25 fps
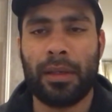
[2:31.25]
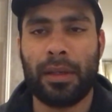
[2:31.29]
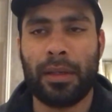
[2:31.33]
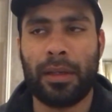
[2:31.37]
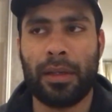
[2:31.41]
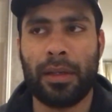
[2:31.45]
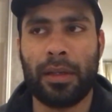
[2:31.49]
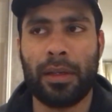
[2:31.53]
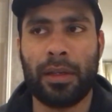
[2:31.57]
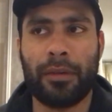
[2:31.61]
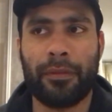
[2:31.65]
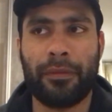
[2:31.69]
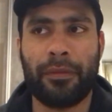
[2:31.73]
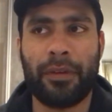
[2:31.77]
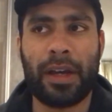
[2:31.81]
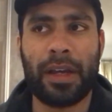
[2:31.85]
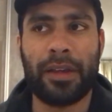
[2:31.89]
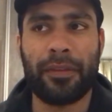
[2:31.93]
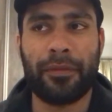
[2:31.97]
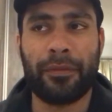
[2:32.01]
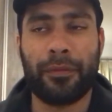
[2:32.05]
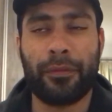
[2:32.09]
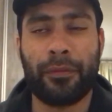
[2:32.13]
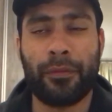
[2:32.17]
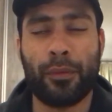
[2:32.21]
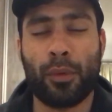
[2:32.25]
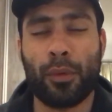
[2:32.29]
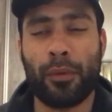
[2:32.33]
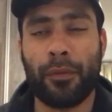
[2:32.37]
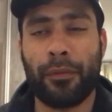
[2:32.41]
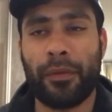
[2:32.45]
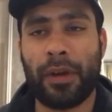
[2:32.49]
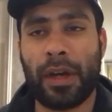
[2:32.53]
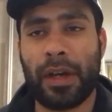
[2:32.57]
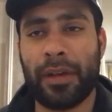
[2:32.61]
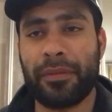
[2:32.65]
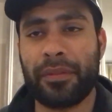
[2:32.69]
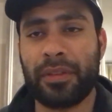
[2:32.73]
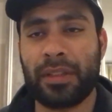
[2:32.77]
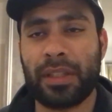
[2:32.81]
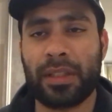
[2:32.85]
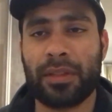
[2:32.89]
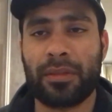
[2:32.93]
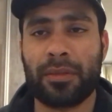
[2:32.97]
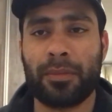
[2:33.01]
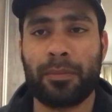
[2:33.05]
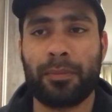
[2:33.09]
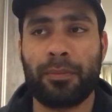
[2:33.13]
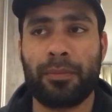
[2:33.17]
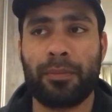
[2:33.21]
Five, four, five,
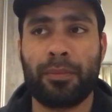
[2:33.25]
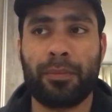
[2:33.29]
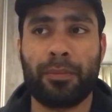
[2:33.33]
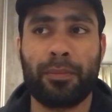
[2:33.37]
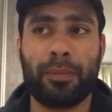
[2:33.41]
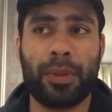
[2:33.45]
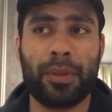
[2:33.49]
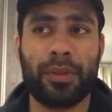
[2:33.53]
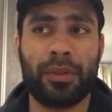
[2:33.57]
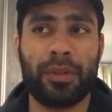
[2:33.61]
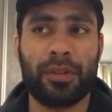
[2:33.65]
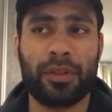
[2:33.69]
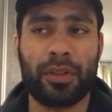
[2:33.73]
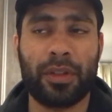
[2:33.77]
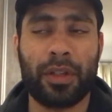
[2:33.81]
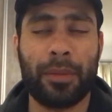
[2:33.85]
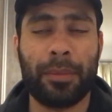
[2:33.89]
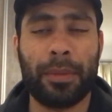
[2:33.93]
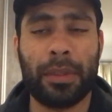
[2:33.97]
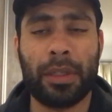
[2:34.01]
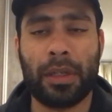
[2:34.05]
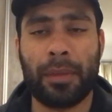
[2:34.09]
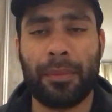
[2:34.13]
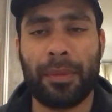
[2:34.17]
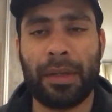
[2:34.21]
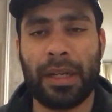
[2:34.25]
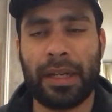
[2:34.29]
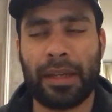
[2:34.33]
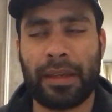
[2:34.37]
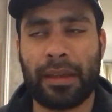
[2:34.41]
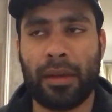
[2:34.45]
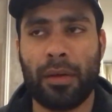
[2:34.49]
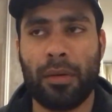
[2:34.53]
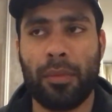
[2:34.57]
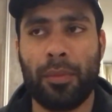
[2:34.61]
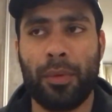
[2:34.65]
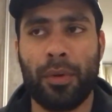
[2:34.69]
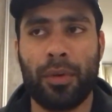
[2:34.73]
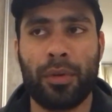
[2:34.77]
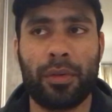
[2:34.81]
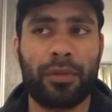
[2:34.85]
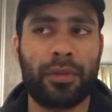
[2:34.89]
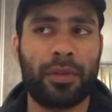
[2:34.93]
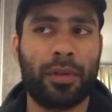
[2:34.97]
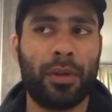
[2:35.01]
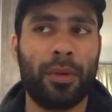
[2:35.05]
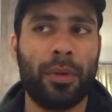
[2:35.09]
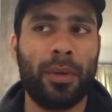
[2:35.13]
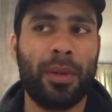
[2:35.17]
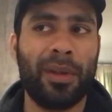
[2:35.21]
six punches are going to be coming at Kell Brook.
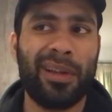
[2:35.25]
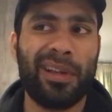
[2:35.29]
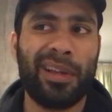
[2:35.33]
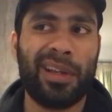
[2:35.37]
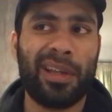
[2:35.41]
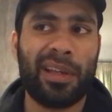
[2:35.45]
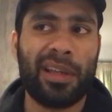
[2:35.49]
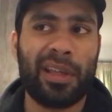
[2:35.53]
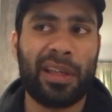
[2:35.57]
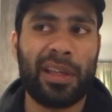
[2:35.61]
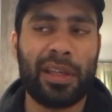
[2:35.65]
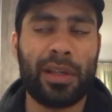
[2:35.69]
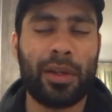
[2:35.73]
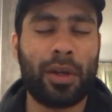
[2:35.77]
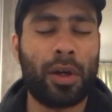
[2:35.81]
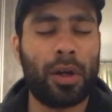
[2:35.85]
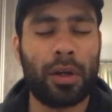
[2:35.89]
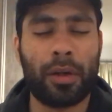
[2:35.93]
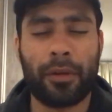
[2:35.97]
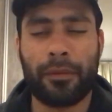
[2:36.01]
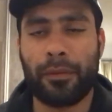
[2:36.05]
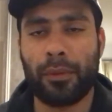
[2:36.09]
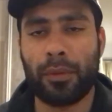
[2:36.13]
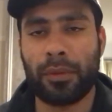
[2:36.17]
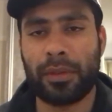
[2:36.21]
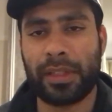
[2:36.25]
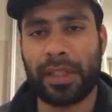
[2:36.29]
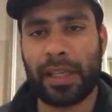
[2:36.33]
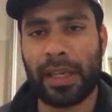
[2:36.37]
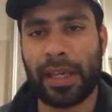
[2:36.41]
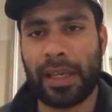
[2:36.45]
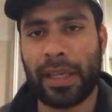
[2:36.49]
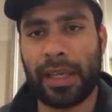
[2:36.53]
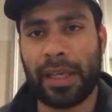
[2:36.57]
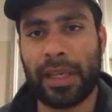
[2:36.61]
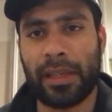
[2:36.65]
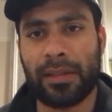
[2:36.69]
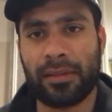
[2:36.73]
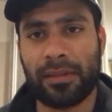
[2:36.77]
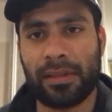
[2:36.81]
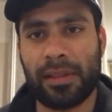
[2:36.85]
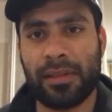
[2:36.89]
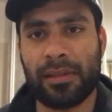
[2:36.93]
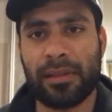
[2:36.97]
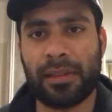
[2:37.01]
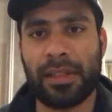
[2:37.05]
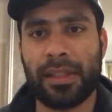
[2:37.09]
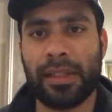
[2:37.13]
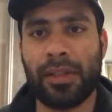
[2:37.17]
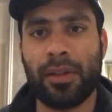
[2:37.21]
So he can't afford to get hit as
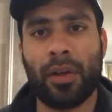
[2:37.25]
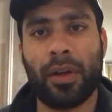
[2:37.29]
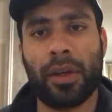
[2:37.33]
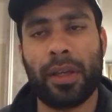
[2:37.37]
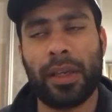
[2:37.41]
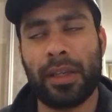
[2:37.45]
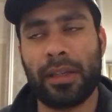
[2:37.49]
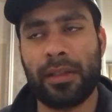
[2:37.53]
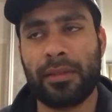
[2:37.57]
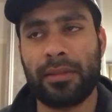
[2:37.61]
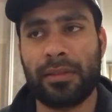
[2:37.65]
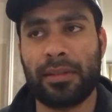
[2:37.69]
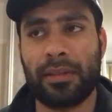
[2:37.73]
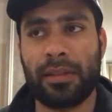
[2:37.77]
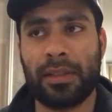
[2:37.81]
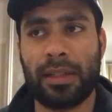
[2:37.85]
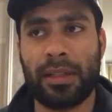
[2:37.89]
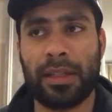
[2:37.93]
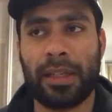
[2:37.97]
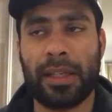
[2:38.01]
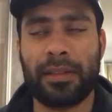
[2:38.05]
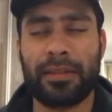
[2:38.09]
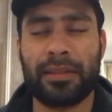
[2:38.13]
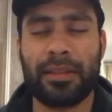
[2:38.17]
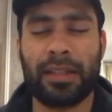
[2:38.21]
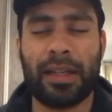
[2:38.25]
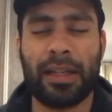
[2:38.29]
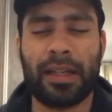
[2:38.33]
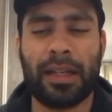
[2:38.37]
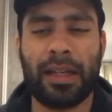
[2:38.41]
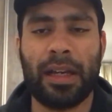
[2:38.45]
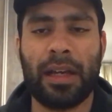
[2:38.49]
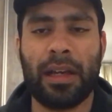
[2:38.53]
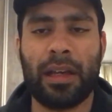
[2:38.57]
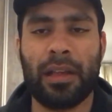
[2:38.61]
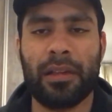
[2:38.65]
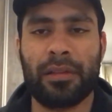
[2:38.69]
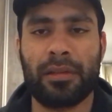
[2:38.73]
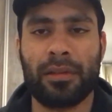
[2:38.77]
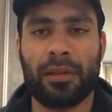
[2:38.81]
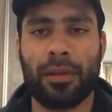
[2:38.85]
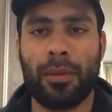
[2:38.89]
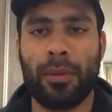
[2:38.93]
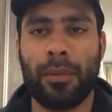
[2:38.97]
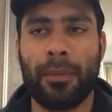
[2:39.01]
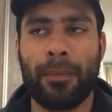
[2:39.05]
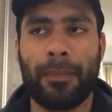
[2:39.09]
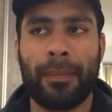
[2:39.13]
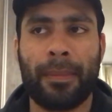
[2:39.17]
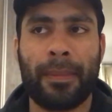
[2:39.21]
easily he got hit as against that guy.
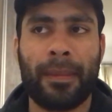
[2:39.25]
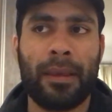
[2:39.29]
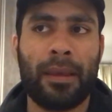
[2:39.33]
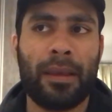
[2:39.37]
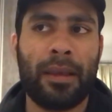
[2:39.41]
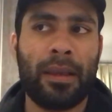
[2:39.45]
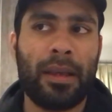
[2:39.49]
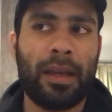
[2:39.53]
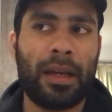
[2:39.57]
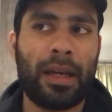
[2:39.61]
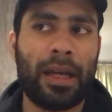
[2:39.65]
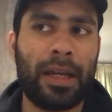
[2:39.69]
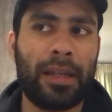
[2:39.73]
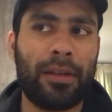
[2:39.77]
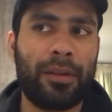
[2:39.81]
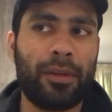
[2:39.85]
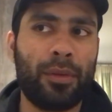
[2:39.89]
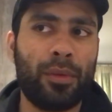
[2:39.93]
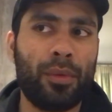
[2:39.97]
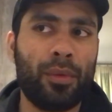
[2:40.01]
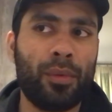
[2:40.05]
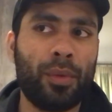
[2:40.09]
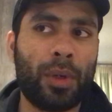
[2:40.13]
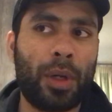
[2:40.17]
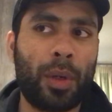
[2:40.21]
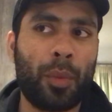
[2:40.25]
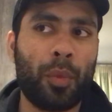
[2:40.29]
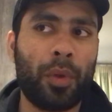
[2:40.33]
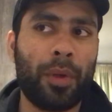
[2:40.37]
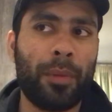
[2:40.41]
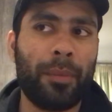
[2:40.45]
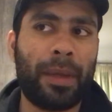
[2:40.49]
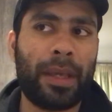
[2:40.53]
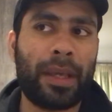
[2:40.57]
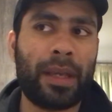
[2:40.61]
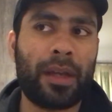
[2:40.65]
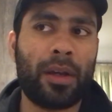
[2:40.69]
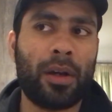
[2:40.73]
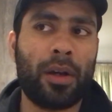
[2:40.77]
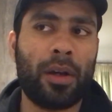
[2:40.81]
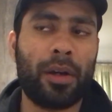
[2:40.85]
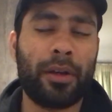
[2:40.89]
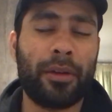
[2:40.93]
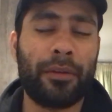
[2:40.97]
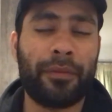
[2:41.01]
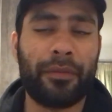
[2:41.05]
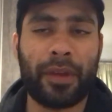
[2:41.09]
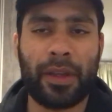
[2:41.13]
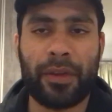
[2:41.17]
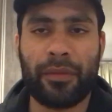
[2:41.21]
So I would make
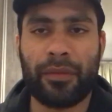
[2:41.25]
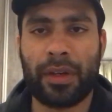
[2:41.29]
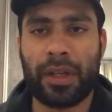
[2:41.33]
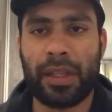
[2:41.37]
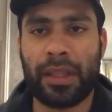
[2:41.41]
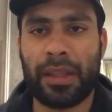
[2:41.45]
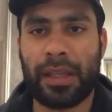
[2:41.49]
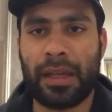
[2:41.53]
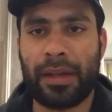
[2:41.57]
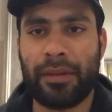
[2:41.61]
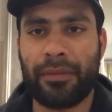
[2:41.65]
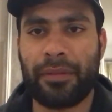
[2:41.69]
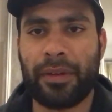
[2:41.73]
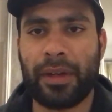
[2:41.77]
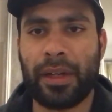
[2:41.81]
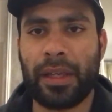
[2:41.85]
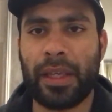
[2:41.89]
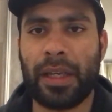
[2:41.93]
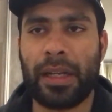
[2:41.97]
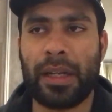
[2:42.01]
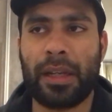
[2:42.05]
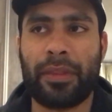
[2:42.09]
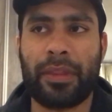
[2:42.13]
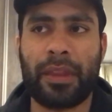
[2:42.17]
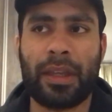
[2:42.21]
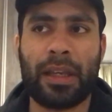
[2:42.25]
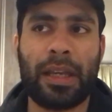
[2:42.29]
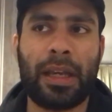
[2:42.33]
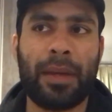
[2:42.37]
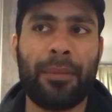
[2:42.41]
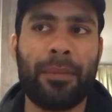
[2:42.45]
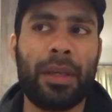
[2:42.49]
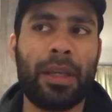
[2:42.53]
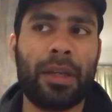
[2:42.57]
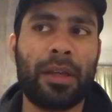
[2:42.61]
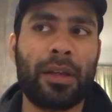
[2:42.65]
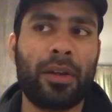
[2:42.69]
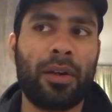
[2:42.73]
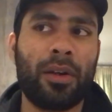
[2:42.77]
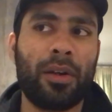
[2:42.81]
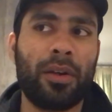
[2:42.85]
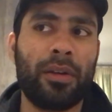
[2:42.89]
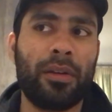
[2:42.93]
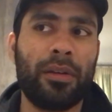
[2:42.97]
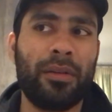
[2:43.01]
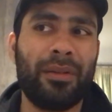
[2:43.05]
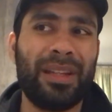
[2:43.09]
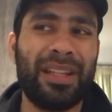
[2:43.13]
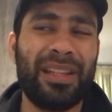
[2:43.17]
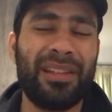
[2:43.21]
Khan a favourite in that fight. And I think Amir
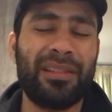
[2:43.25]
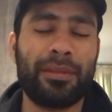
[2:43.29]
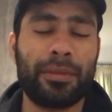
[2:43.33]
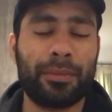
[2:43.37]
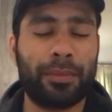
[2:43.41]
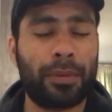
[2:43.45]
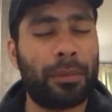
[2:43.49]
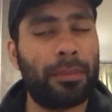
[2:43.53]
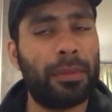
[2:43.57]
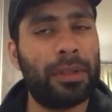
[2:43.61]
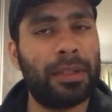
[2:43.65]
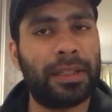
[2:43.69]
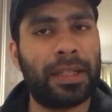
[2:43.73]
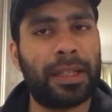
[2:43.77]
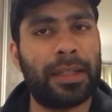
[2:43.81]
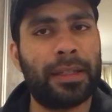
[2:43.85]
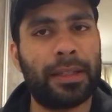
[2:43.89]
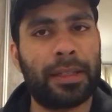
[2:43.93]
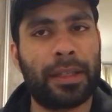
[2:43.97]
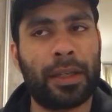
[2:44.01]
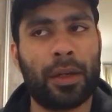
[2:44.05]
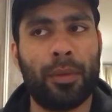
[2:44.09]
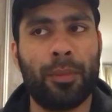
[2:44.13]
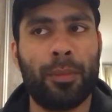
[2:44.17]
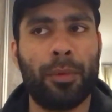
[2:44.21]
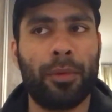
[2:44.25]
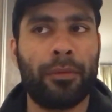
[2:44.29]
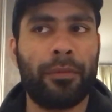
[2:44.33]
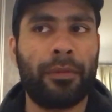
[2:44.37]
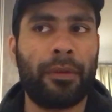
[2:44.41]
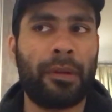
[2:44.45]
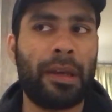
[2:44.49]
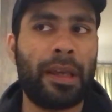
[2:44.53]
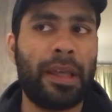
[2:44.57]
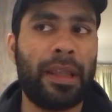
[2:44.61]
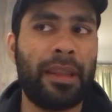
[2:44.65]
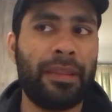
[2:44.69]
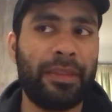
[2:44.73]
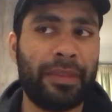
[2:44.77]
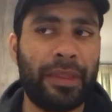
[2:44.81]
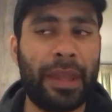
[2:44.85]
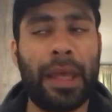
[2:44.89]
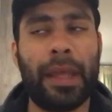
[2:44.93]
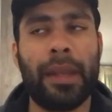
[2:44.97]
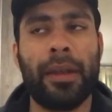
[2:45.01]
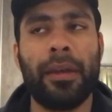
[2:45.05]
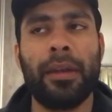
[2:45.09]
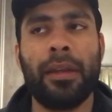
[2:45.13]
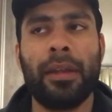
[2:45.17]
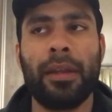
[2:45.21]
Khan needs to probably take the Kell Brook fight and
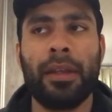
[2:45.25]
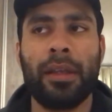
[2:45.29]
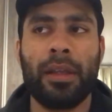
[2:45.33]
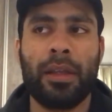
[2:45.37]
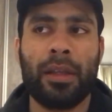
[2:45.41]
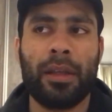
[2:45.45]
then